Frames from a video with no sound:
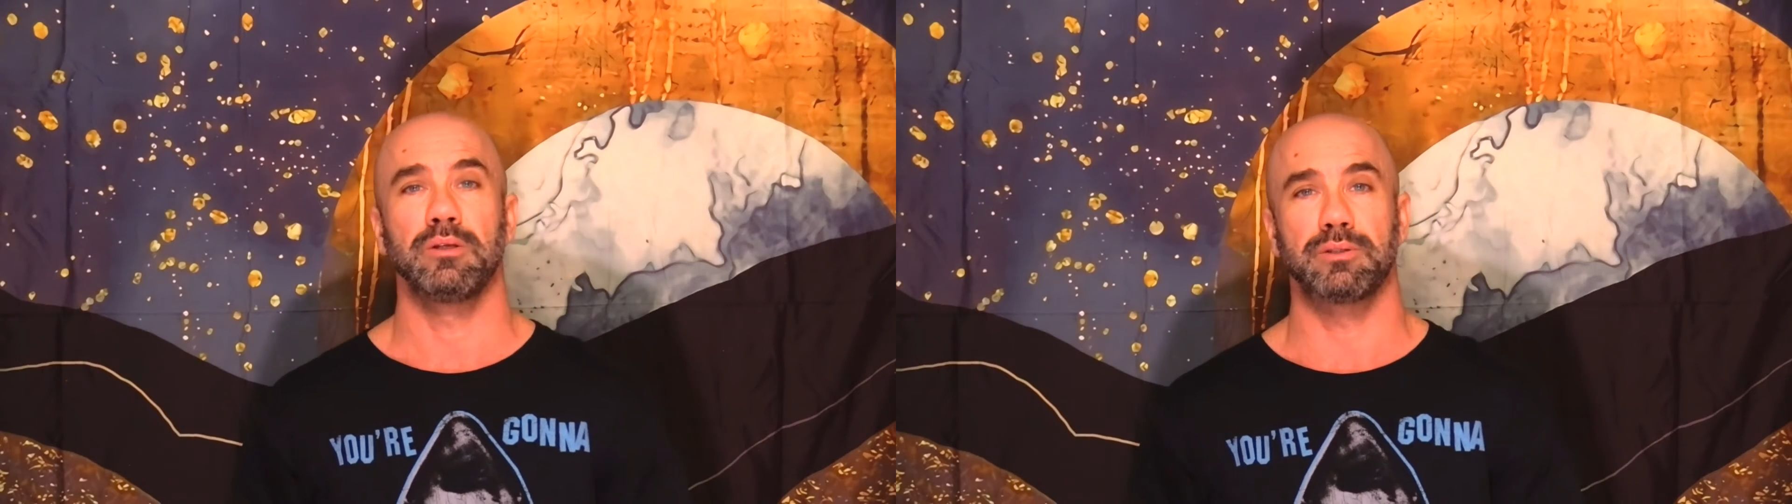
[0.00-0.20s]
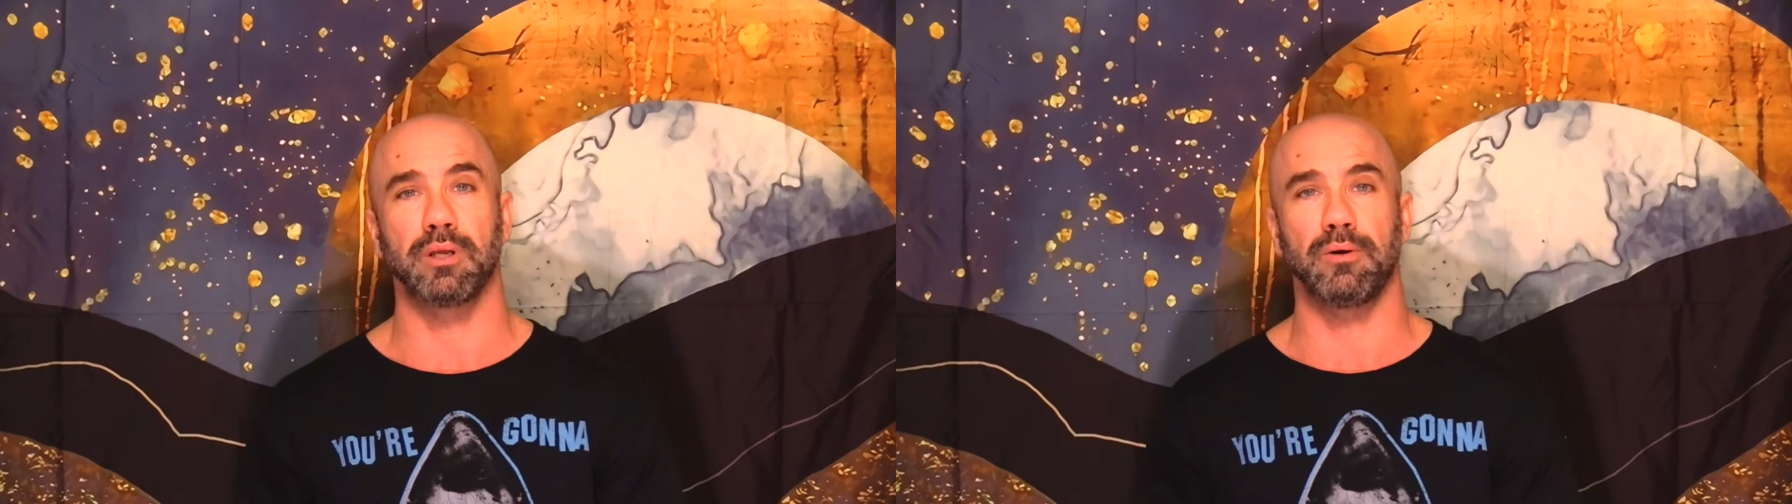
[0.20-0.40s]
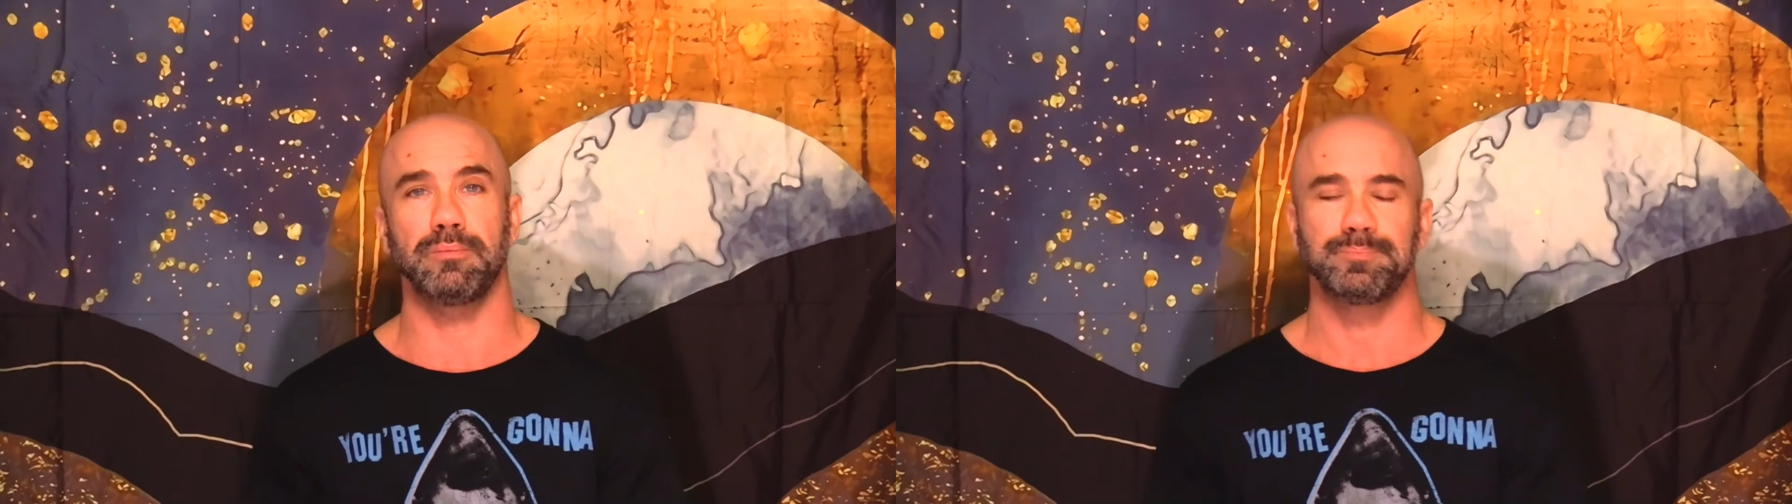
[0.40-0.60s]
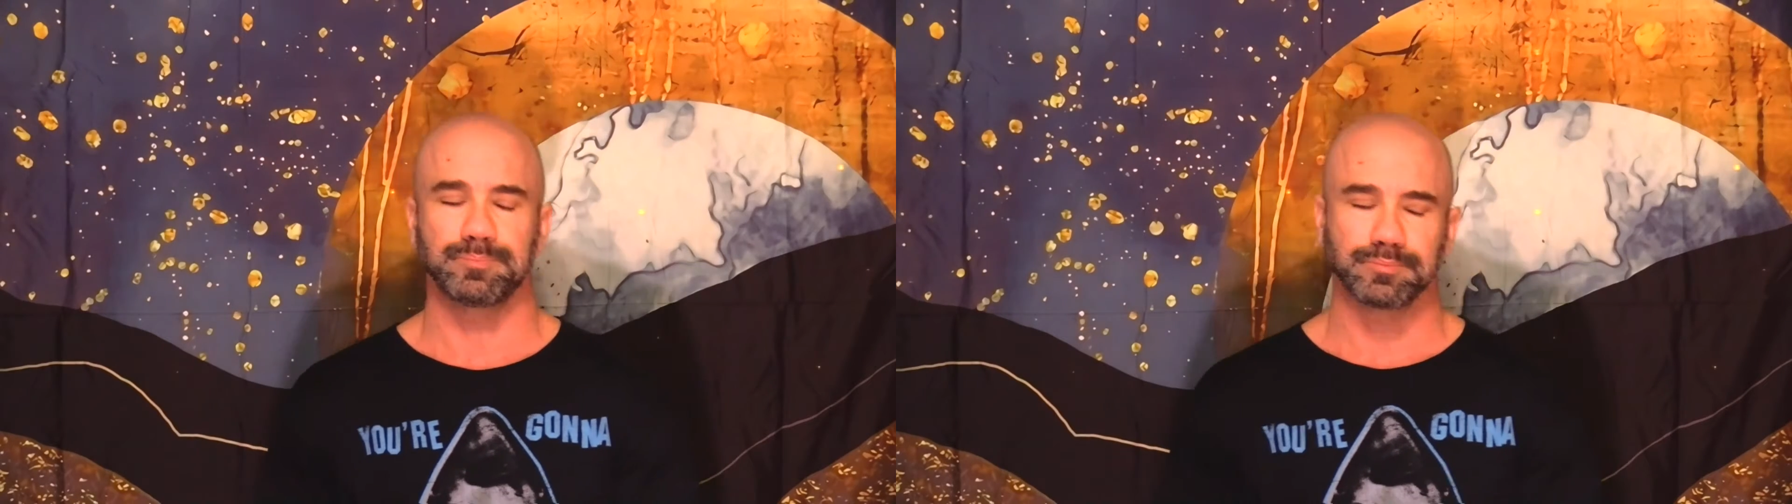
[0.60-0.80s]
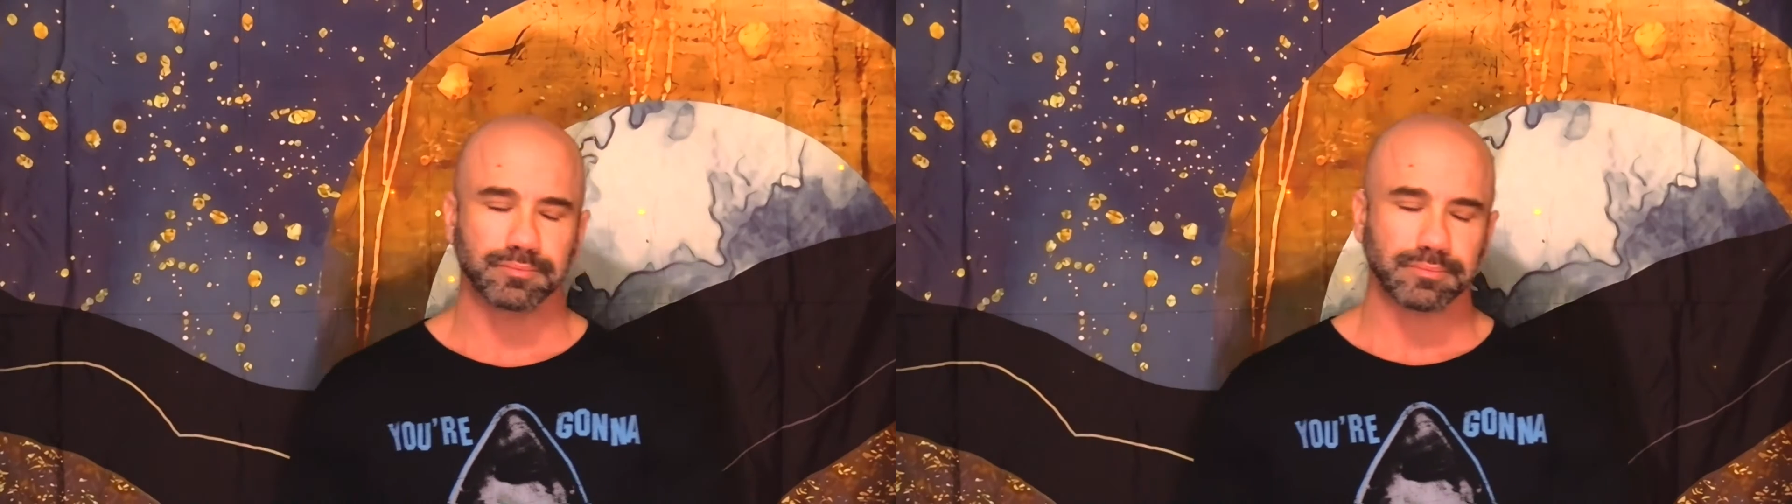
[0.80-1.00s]
So
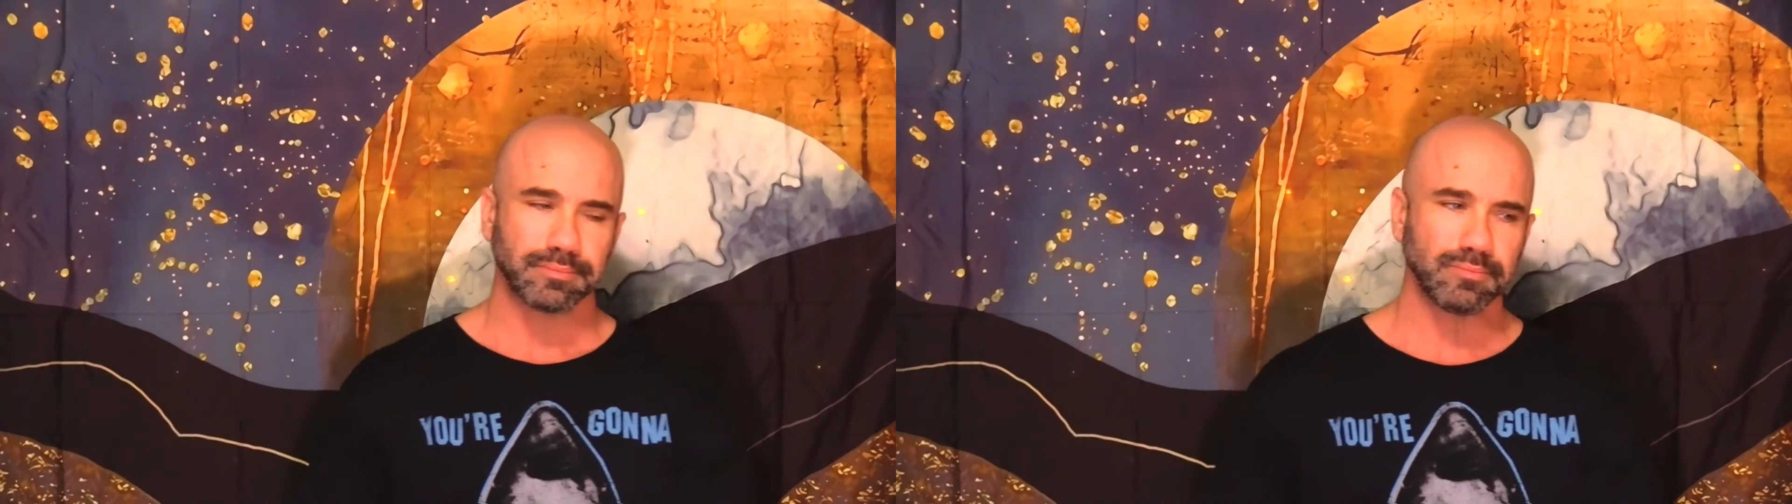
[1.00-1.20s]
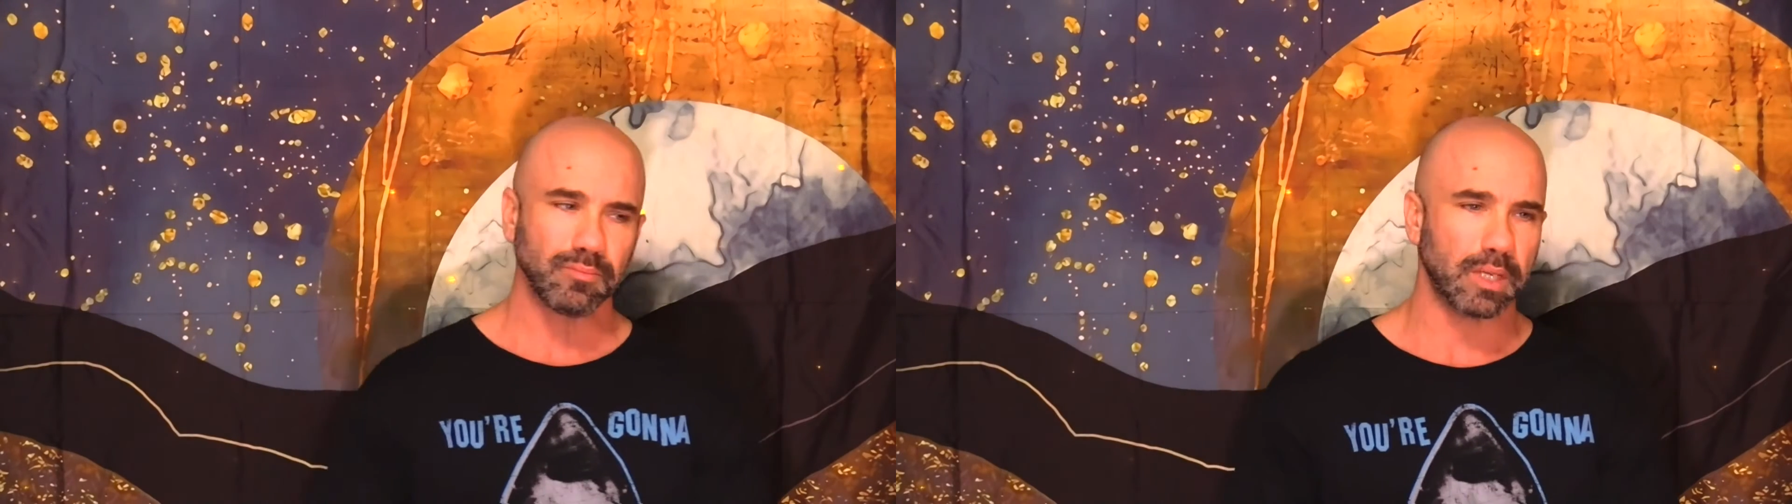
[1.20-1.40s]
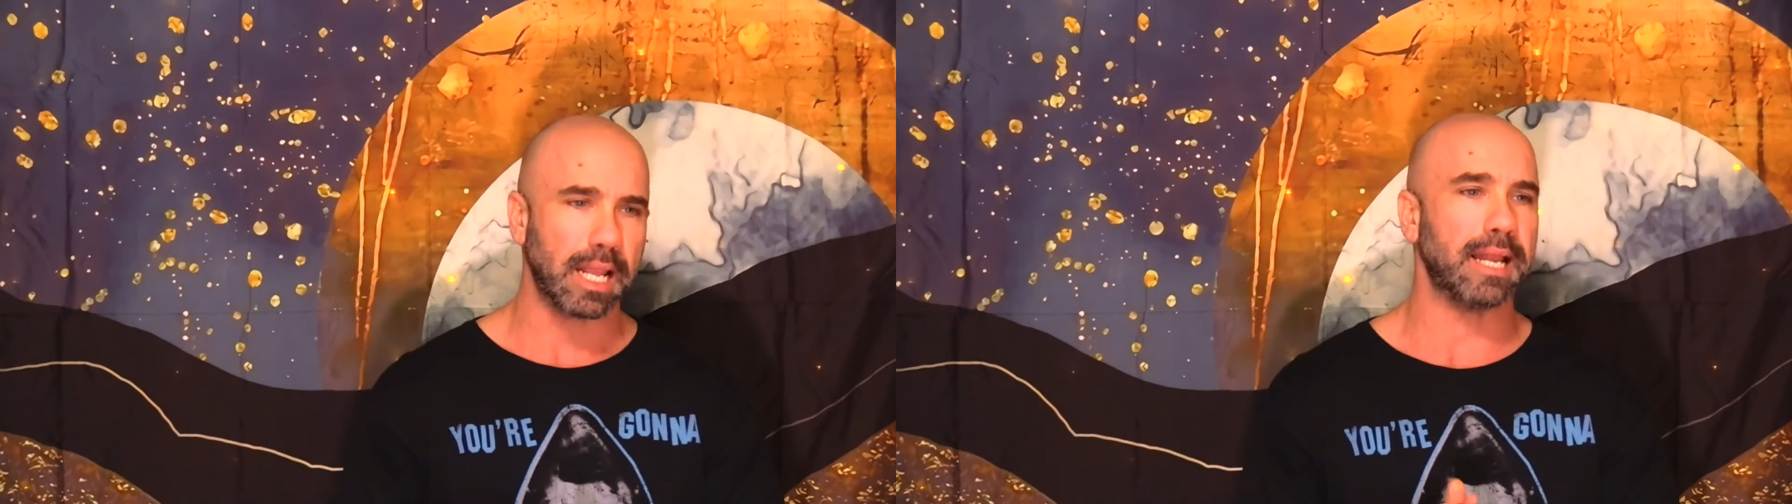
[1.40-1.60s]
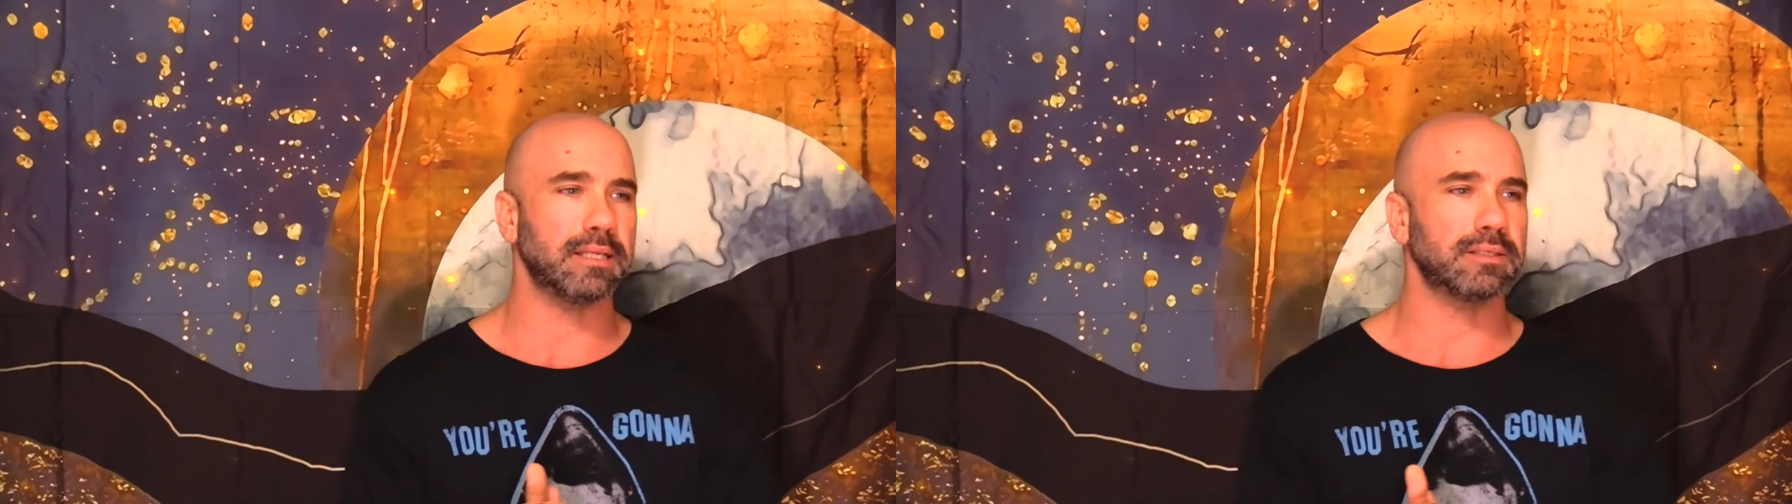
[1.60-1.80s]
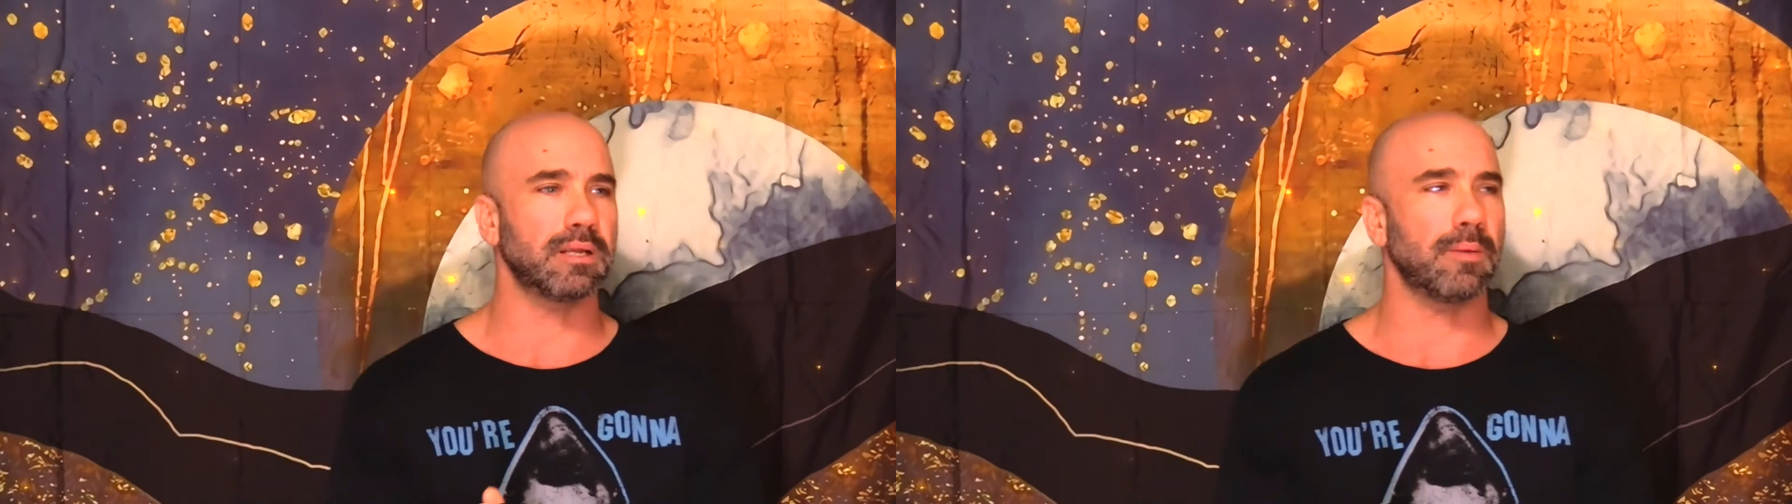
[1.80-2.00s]
that
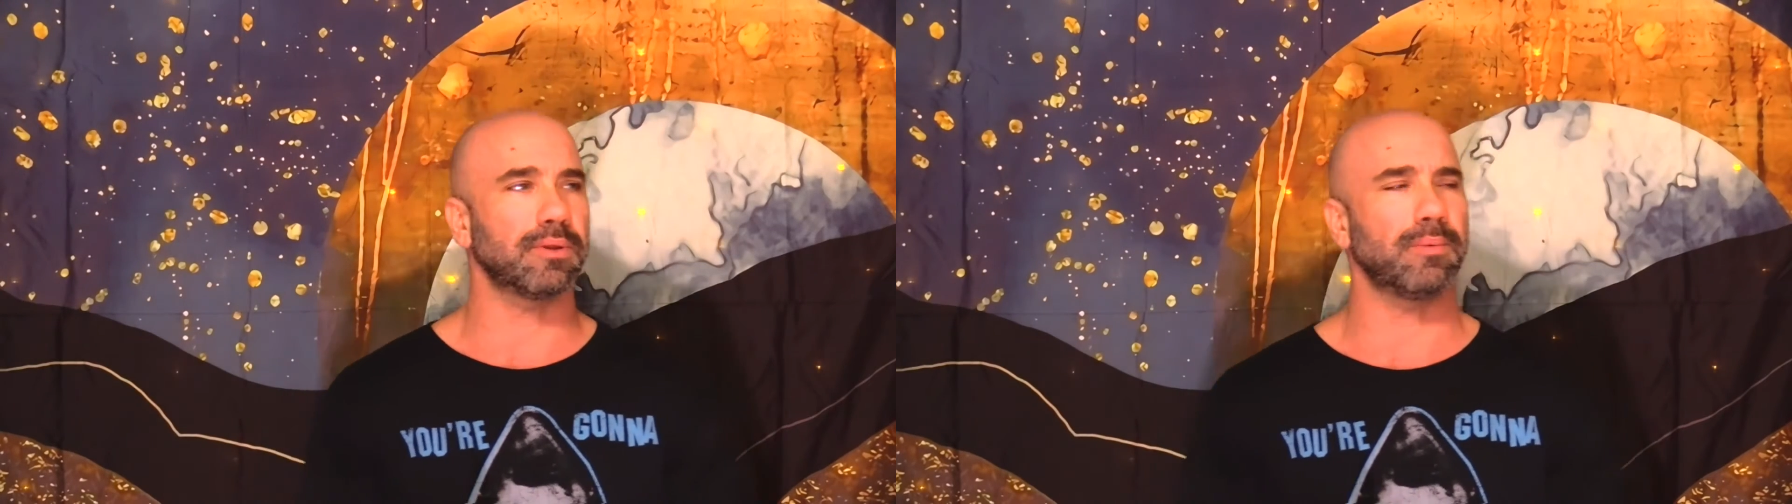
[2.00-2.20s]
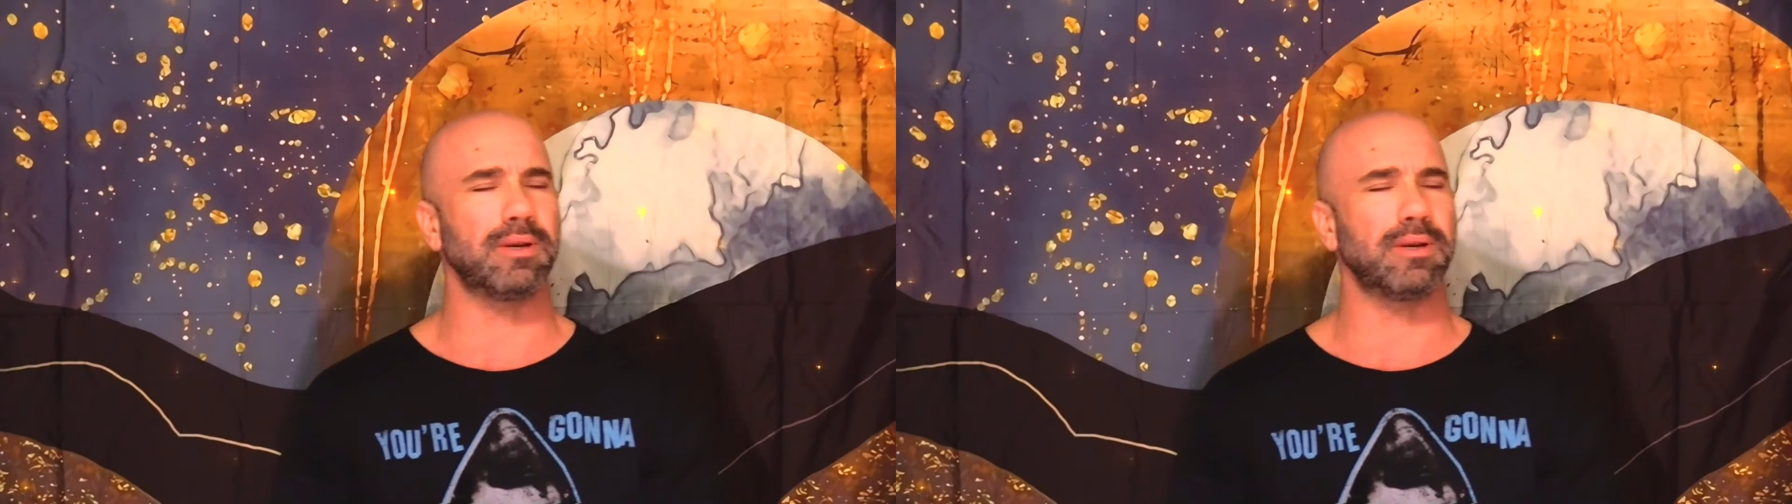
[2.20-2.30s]
is something,